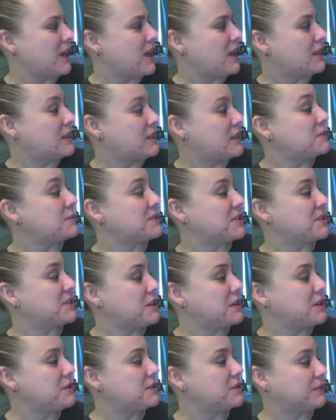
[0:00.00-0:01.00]
This was
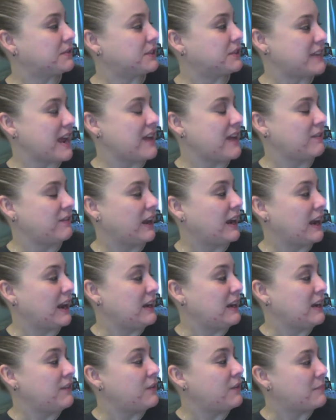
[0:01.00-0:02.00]
good news for David
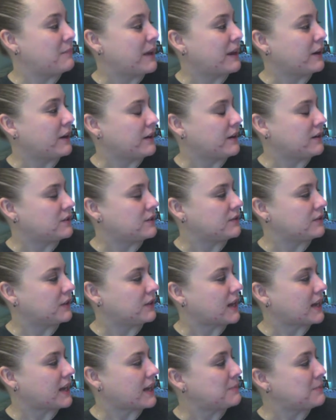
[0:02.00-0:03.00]
and even better news for
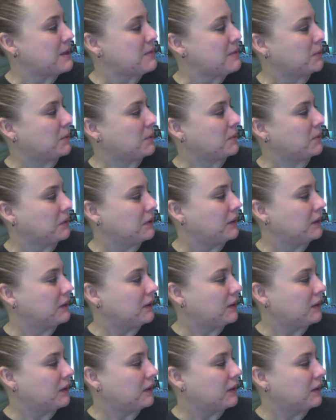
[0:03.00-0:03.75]
God's people.